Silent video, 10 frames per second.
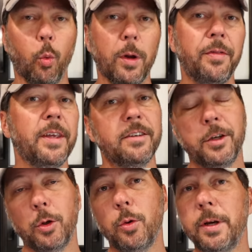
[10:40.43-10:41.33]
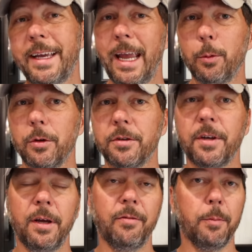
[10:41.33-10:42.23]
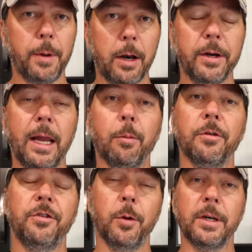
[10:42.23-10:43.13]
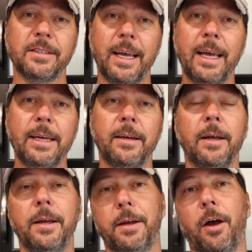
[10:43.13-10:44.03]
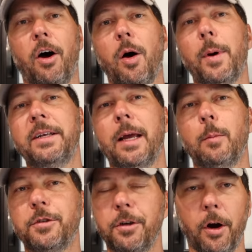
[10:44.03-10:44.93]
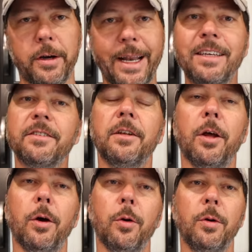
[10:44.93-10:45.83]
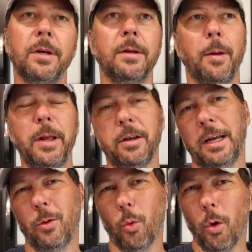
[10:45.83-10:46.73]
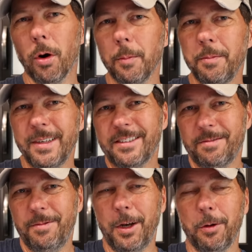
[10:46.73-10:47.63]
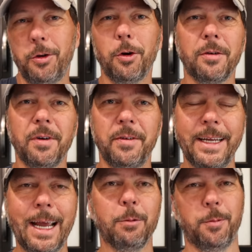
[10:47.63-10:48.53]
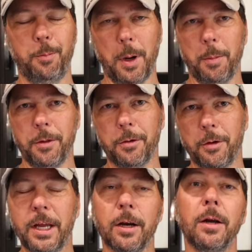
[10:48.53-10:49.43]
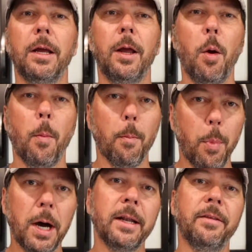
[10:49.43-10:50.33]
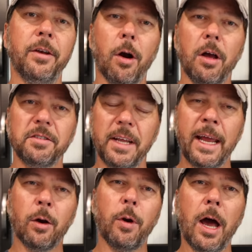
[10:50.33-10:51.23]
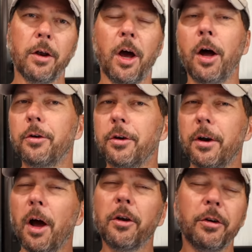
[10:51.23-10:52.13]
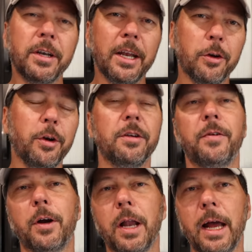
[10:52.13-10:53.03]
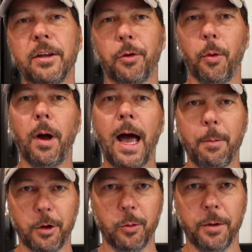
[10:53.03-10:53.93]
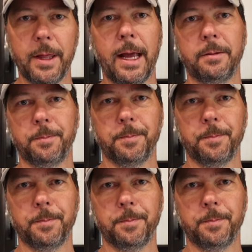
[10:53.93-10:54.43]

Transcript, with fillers: with these new cables from Battery Cables USA, all my temps are nice and low. I mean, they're getting warm. It's, you know, 250 amps pumping through there, but they're all staying around 100, 110 degrees Fahrenheit, so I'm good with that.